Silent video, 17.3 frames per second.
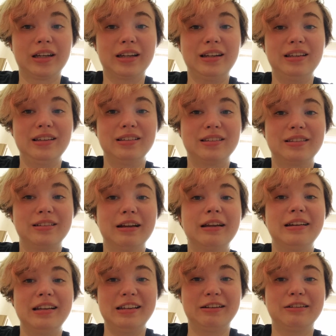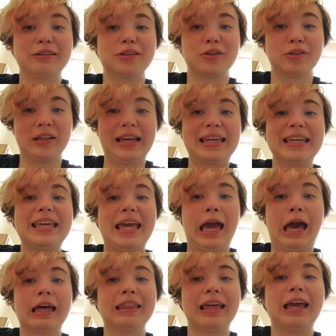And he just was like,
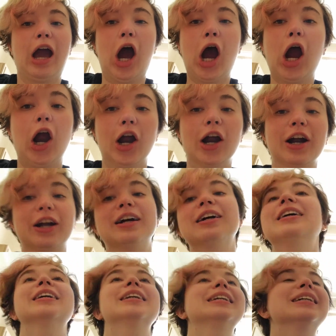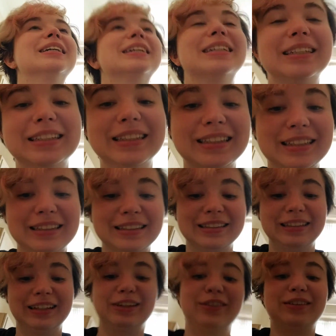yeah, they
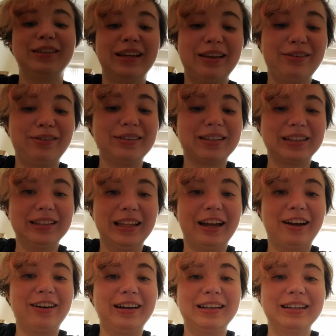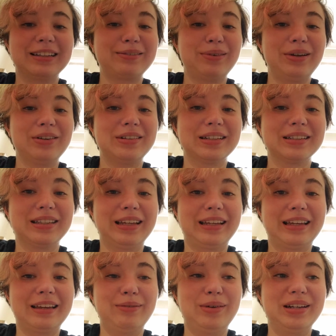are. It was hilarious. We were just
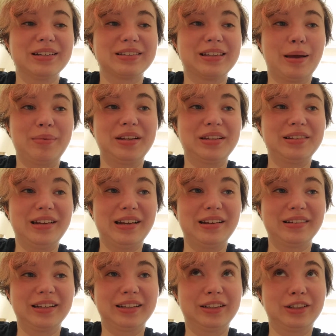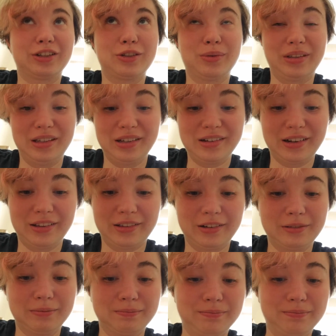like, we just kept exchanging looks with each other.